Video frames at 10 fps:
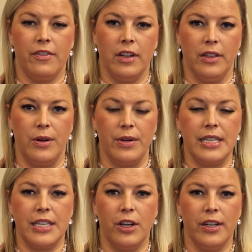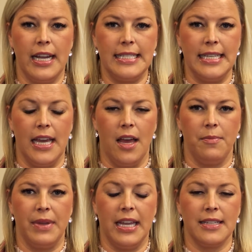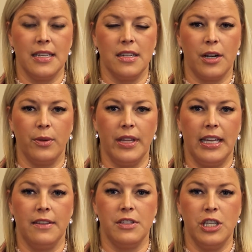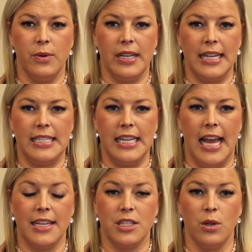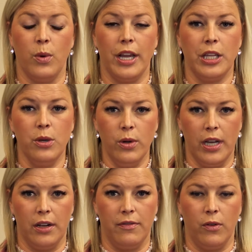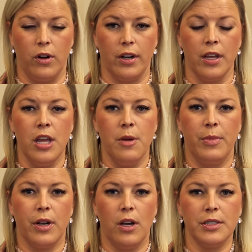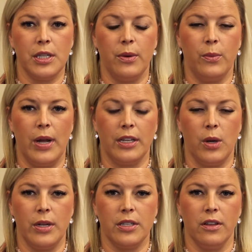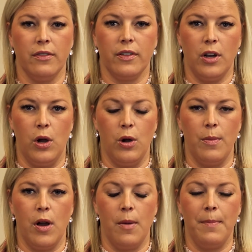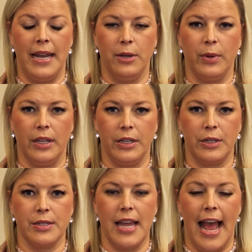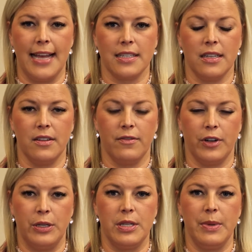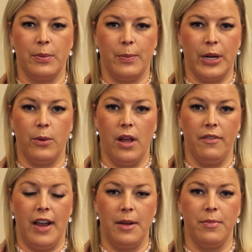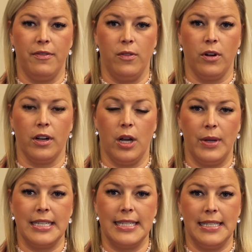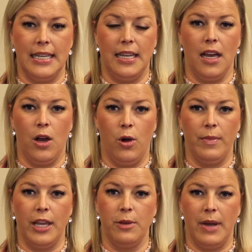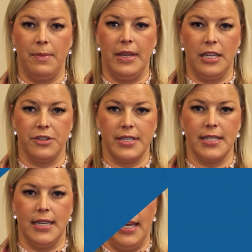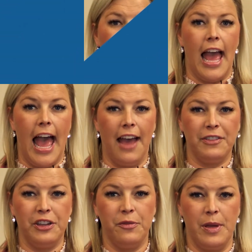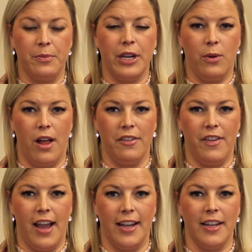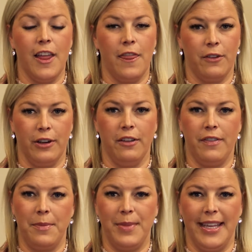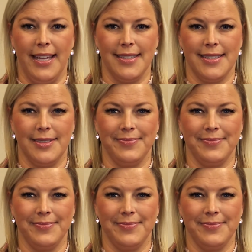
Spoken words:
a loan is a good idea because it not only gives you an idea as to what you can afford, but also when going to look for a home, many realtors ask for you to be pre-qualified before going to see a home that you might be interested in. After you've been pre-qualified, the real fun begins.